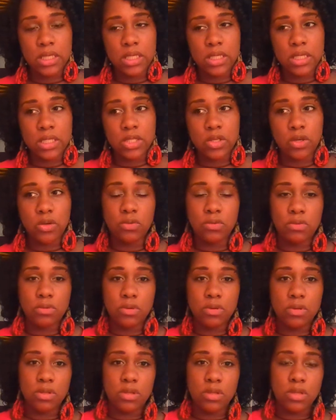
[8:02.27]
so
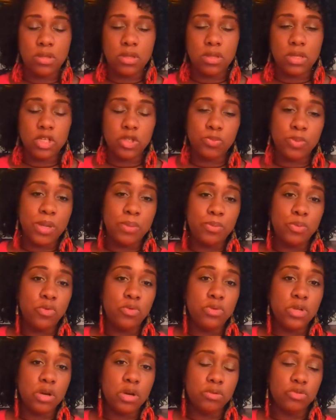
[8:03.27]
there's people
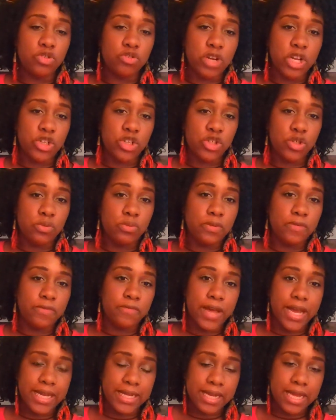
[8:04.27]
who don't trust you with
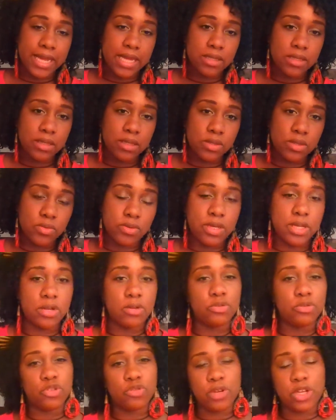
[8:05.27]
finances, or they
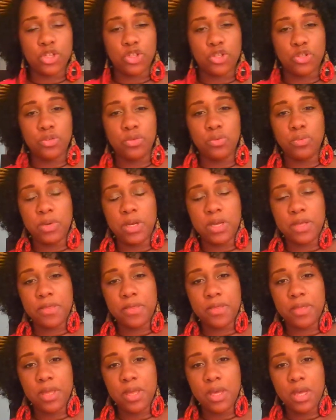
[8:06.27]
don't trust you
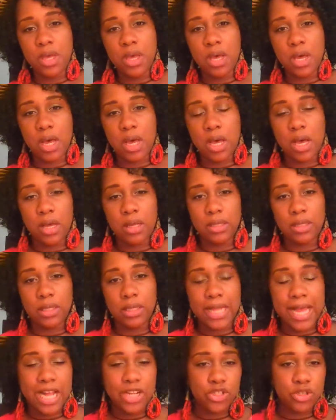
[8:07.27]
with
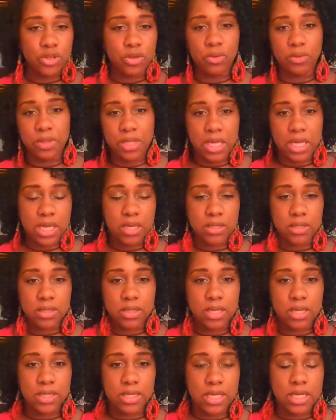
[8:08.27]
logical things
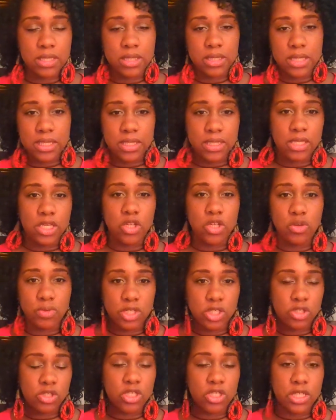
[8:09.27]
because they see you
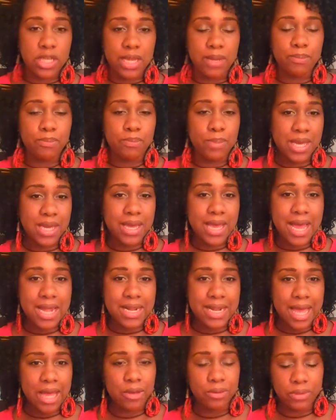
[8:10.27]
as just being kind
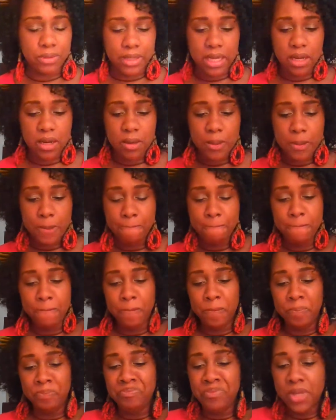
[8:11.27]
of out there.
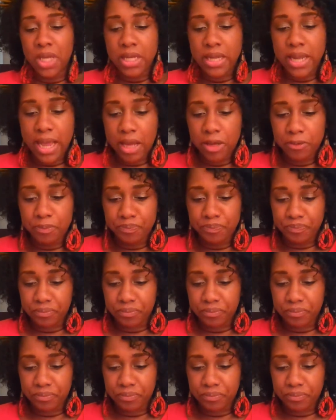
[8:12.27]
Now,